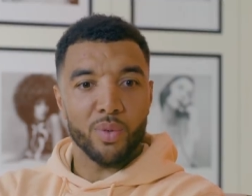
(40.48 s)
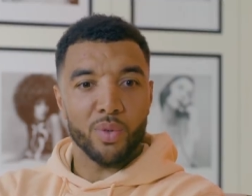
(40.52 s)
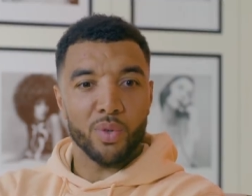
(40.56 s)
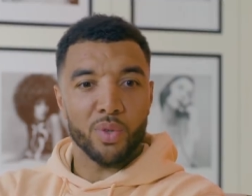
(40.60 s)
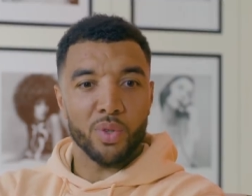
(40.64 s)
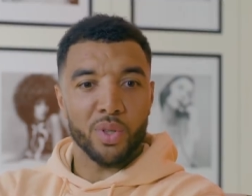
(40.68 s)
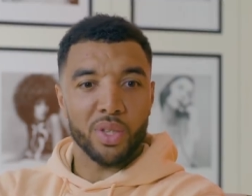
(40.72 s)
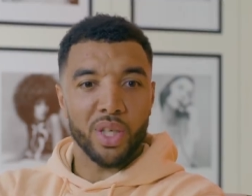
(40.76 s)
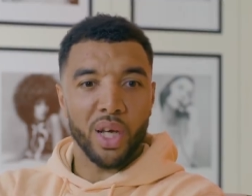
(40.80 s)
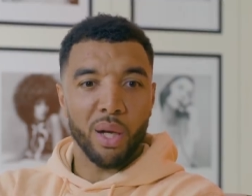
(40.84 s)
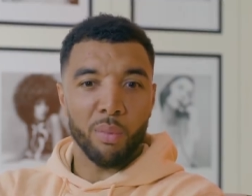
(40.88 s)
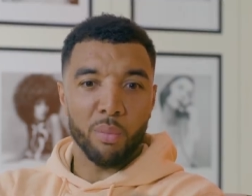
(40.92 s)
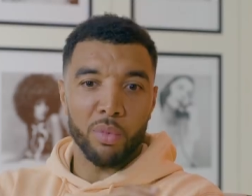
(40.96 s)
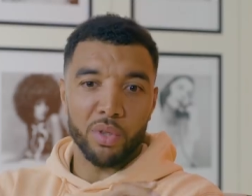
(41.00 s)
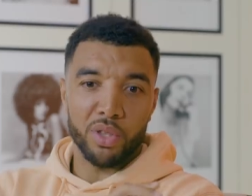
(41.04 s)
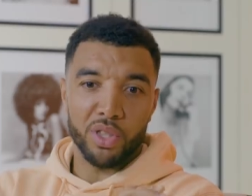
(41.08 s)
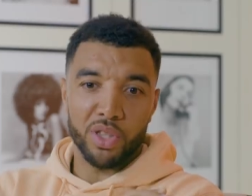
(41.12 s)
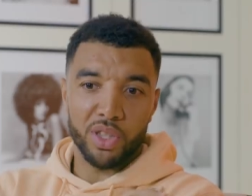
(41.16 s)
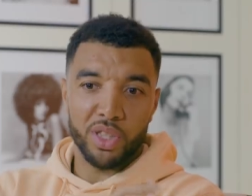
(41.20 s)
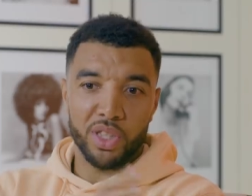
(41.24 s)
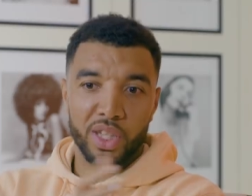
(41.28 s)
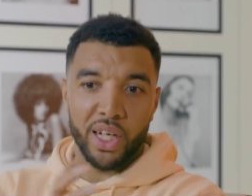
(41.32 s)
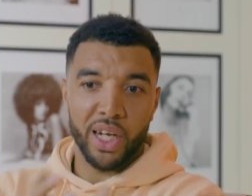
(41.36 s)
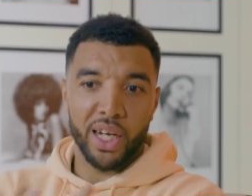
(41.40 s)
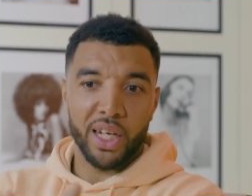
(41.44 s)
Just how much
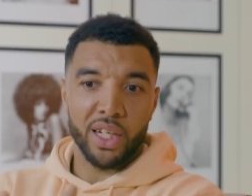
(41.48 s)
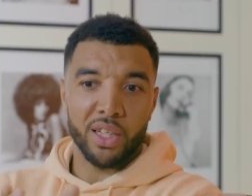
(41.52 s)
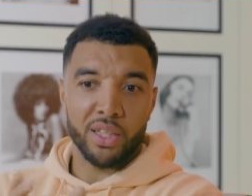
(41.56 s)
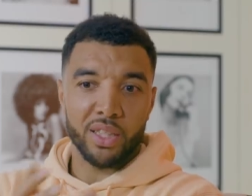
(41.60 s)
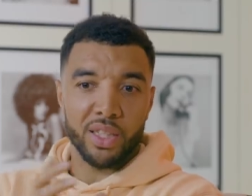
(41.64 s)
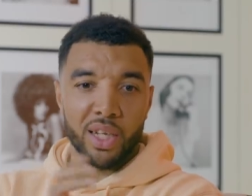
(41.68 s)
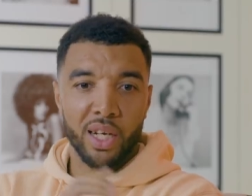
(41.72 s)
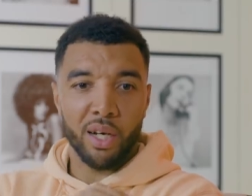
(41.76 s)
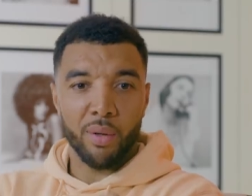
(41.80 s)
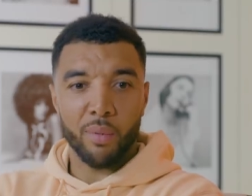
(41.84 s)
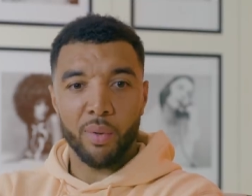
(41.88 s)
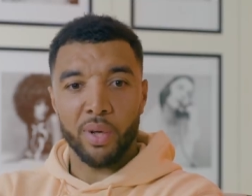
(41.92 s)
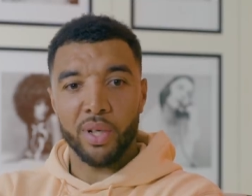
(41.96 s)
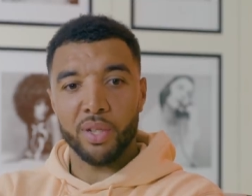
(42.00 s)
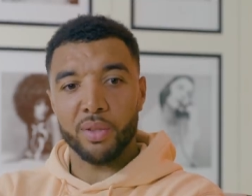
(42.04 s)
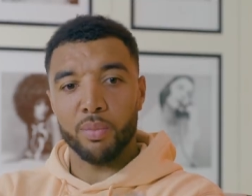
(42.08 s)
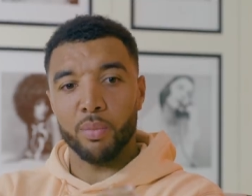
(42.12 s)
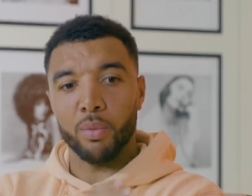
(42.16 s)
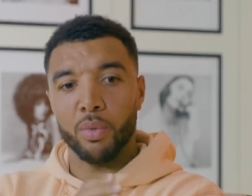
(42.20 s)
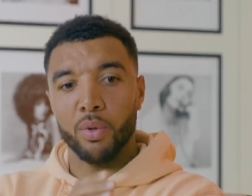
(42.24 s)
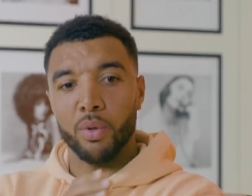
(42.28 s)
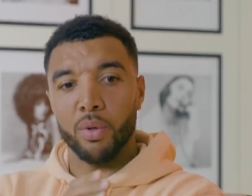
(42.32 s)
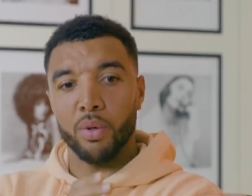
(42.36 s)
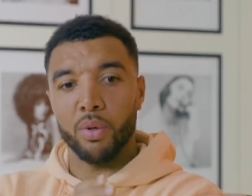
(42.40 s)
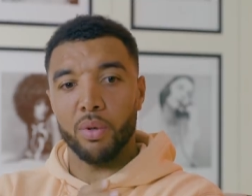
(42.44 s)
it's changed now, where it's
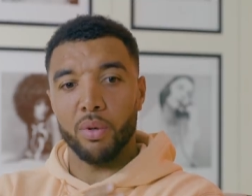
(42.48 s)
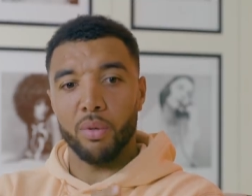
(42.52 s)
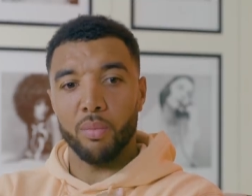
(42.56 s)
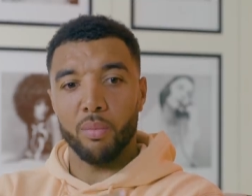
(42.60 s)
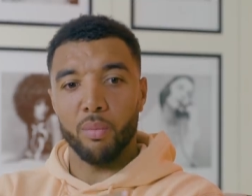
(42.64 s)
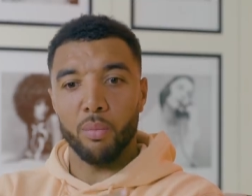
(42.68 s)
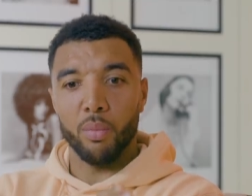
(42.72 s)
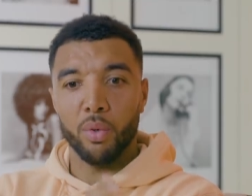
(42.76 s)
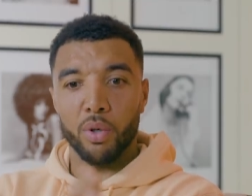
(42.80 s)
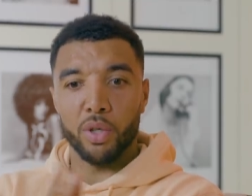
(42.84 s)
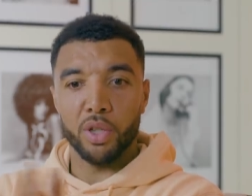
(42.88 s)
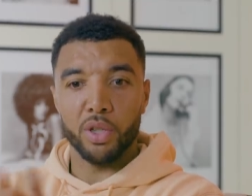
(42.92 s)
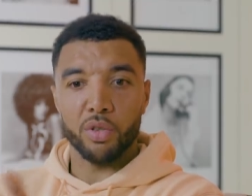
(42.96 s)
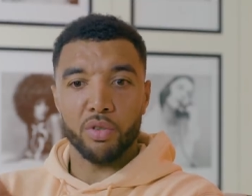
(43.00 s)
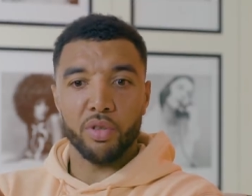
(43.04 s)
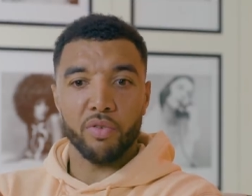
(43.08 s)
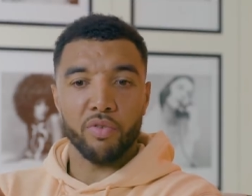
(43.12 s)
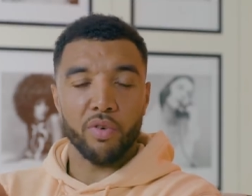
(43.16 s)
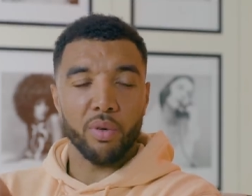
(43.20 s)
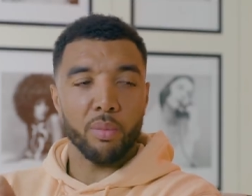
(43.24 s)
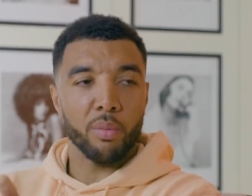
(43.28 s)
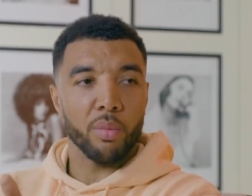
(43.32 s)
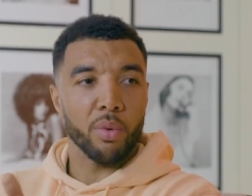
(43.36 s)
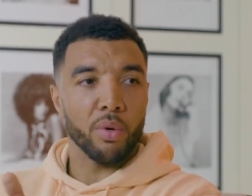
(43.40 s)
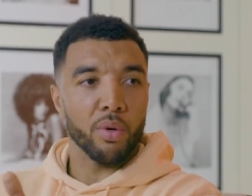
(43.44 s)
more
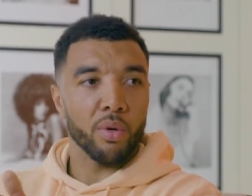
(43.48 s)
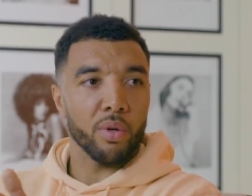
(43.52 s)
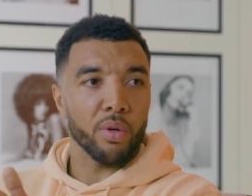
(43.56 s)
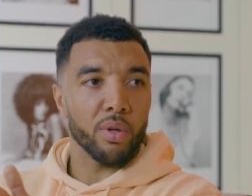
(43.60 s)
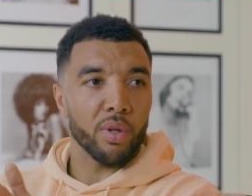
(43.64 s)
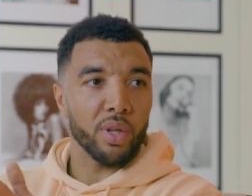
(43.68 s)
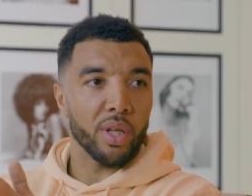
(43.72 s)
money-driven more